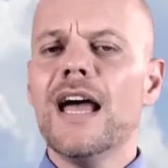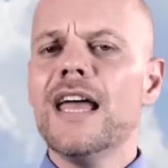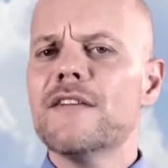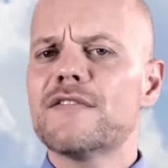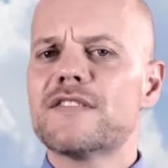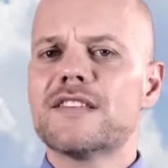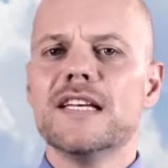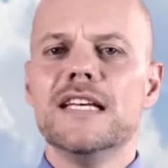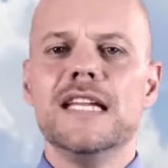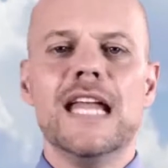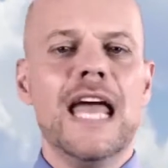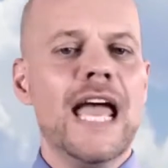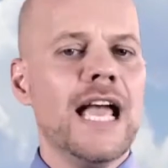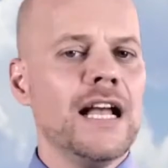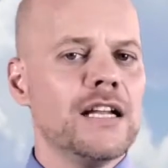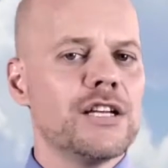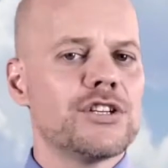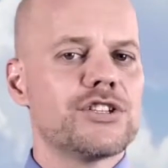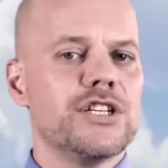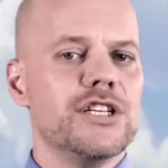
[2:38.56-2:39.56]
I have seen
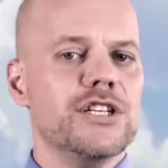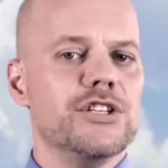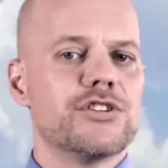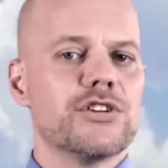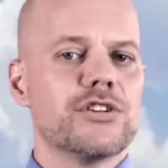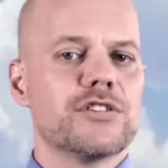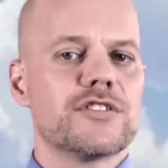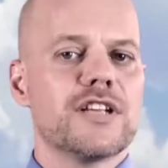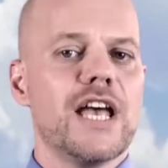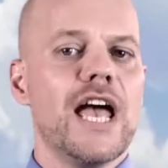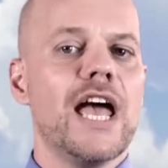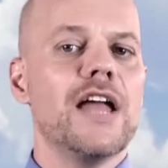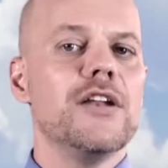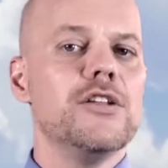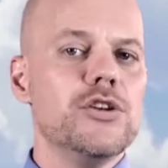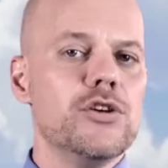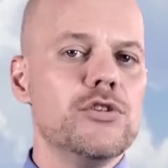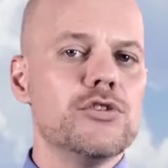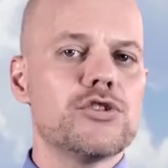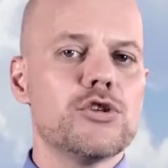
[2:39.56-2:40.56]
English teachers and
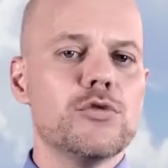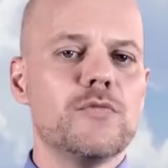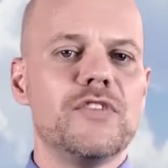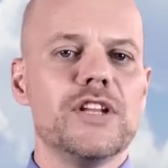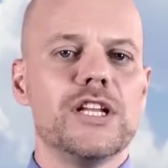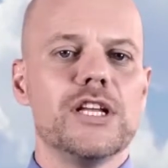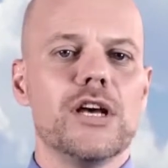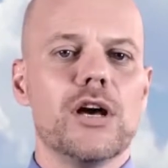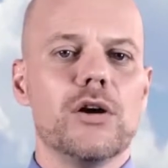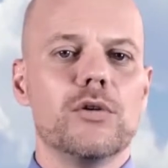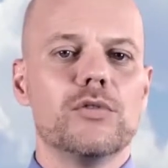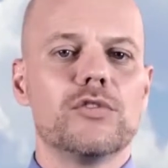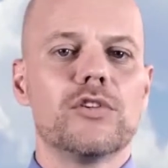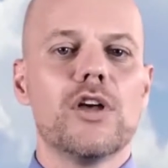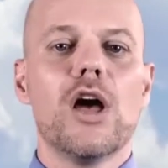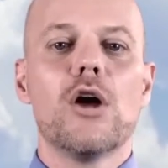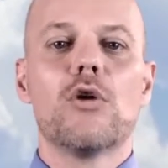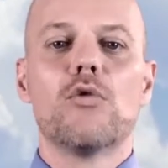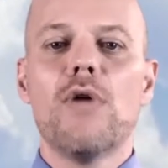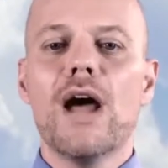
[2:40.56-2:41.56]
YouTube videos
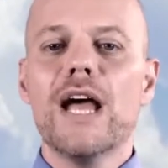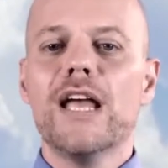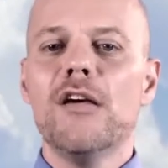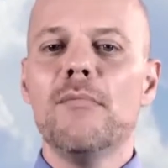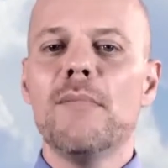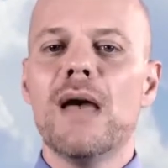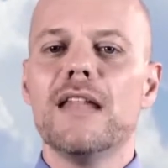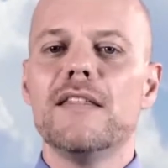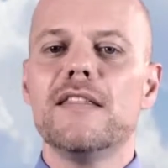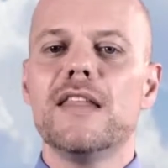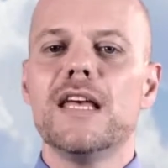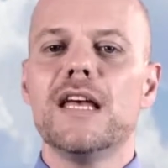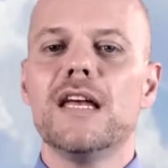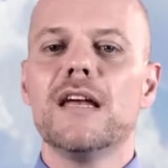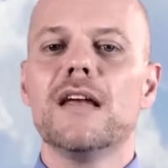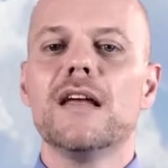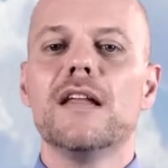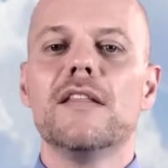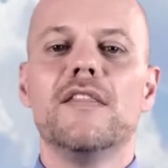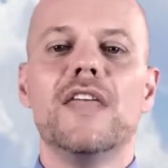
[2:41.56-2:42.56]

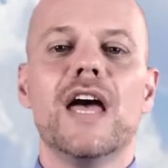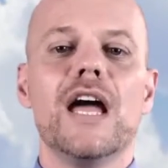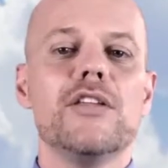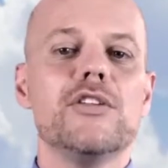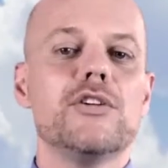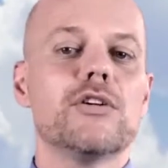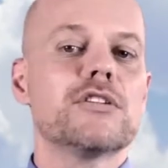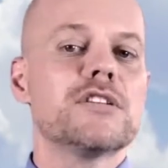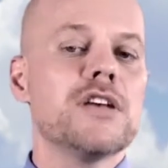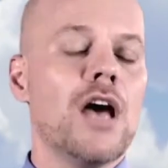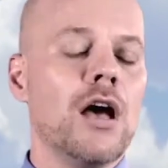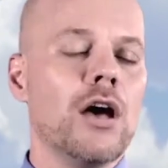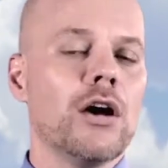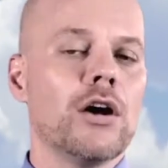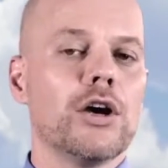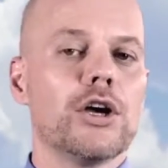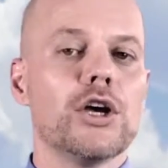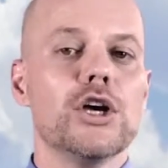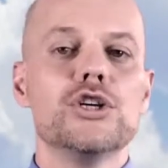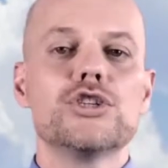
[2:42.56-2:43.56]
recommending that your
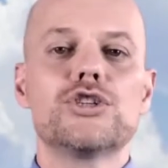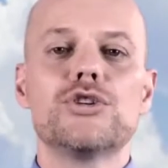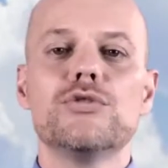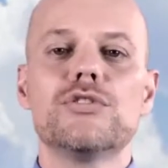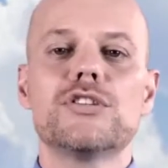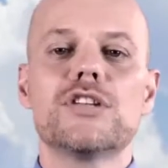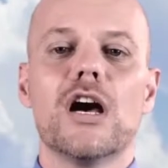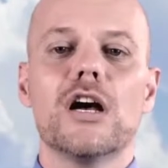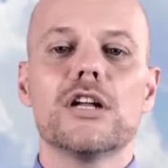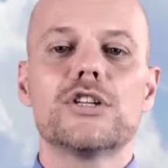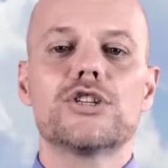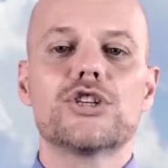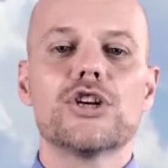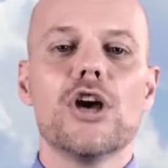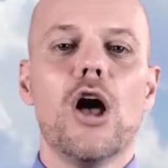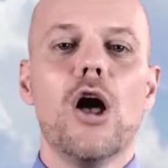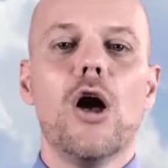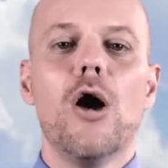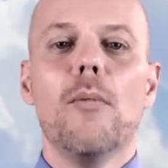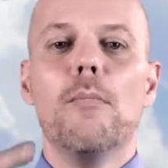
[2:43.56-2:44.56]
tongue should touch
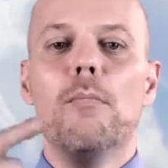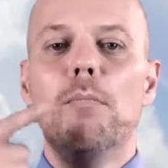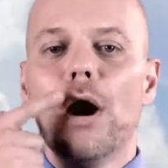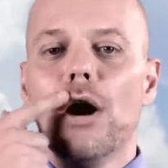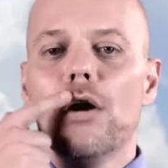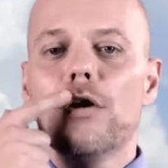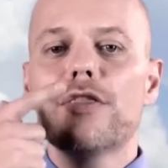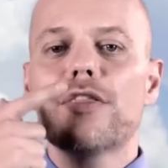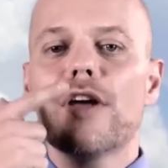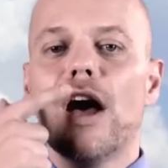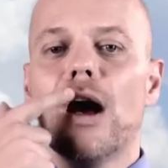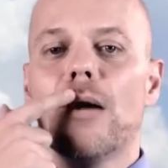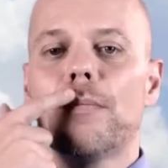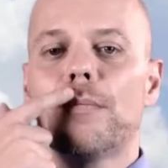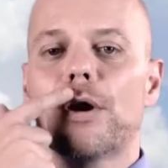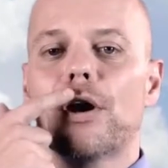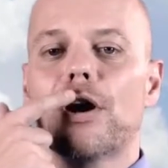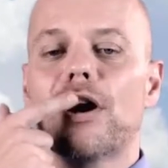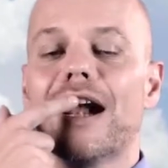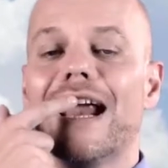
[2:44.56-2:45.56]
both
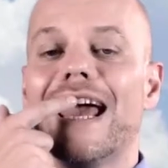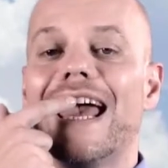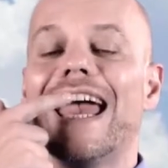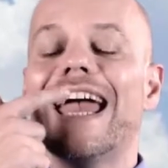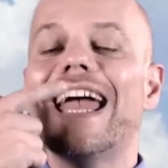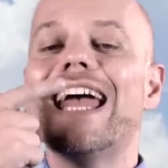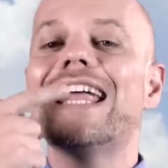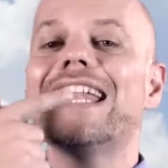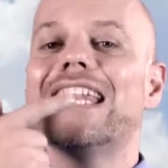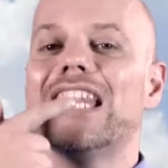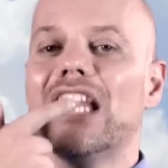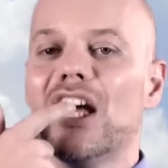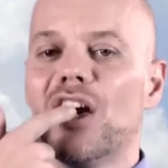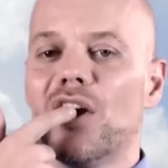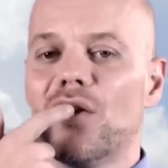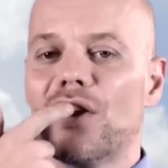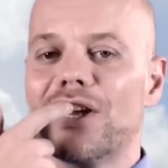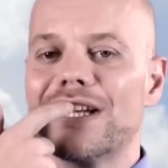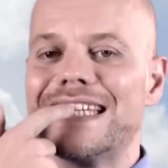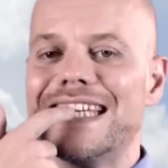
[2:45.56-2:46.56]
upper and
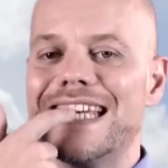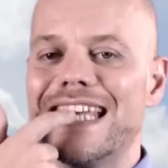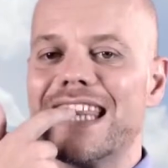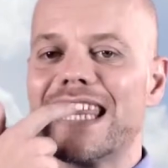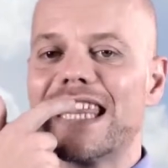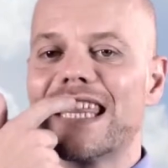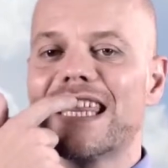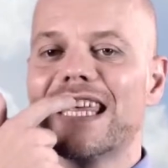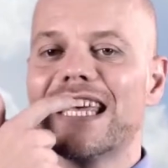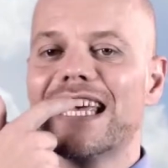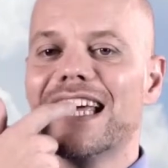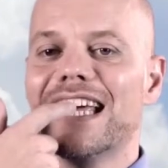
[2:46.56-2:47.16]
lower teeth.